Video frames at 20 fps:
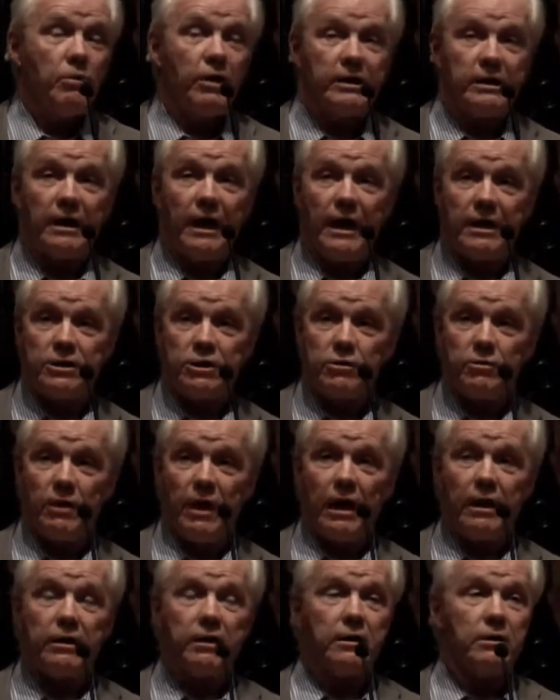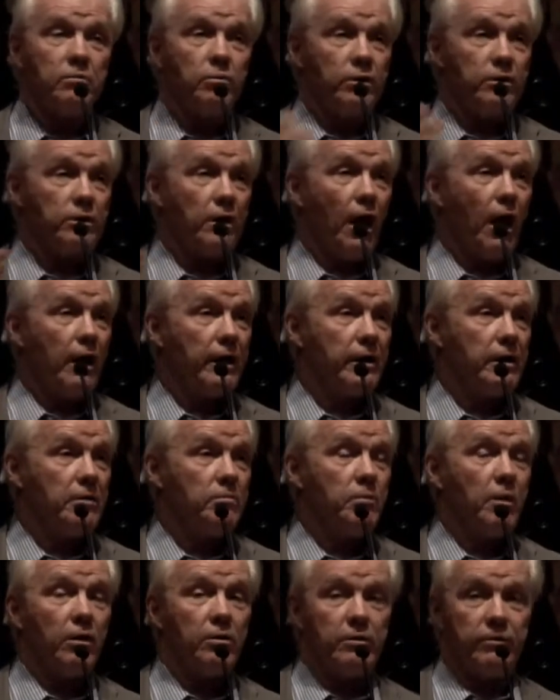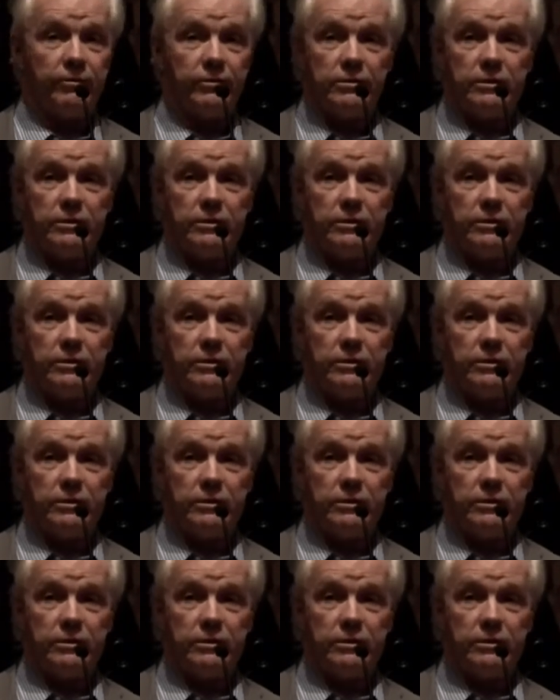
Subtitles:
But in actuality, we're talking about,